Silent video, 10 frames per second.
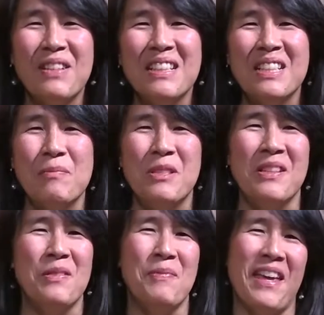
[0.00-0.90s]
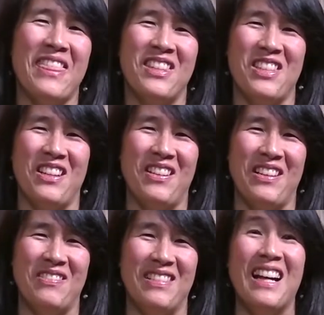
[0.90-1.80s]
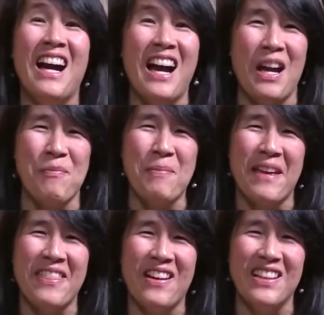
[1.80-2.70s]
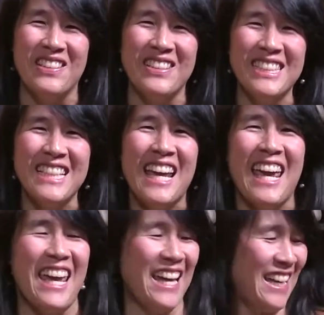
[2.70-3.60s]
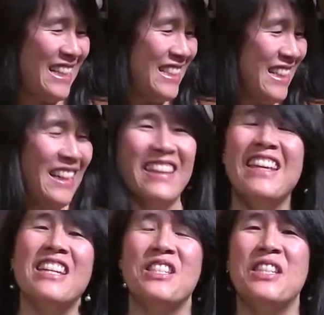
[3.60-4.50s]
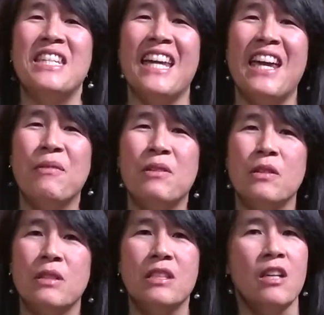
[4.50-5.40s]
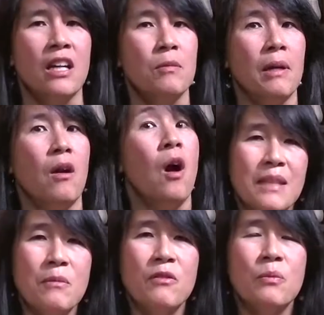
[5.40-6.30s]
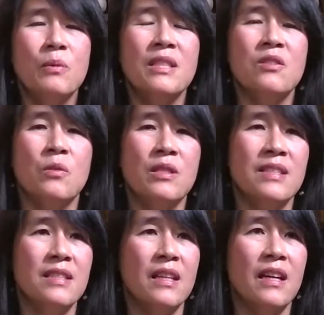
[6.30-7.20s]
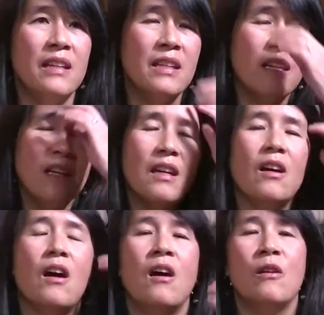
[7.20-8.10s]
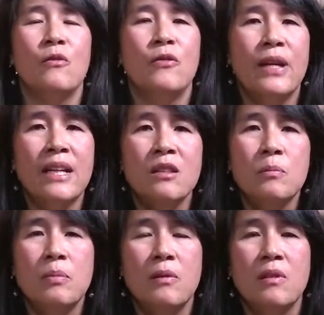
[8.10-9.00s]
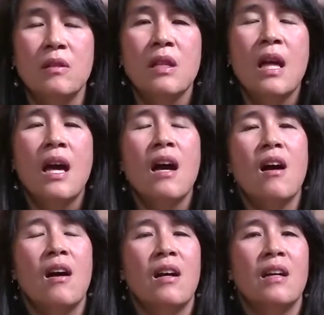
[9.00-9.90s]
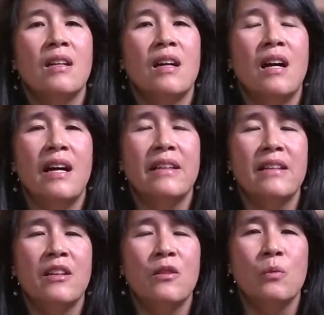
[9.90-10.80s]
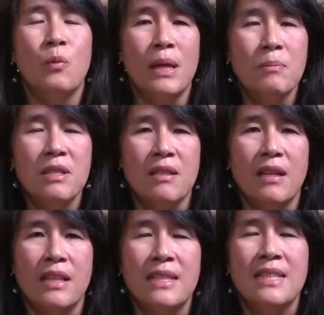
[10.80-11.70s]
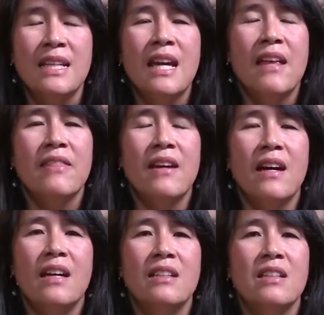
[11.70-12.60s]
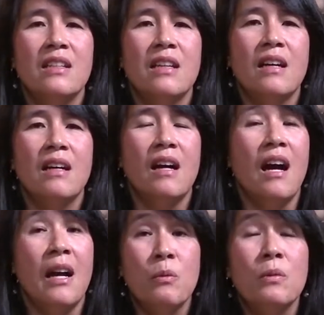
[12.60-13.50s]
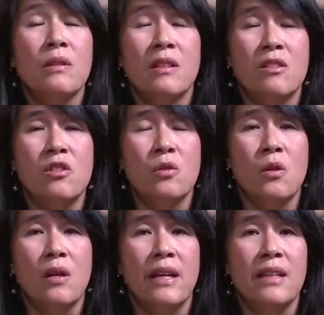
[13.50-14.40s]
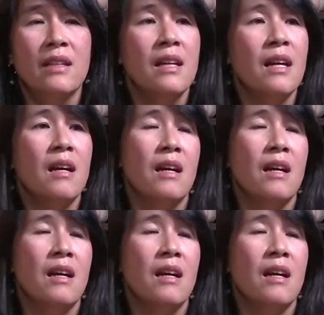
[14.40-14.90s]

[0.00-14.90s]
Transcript: welcome to the Best Show Ever. I'm Beth Allers, and today we're going to talk about some of the resources that are available are on other websites that I really enjoy.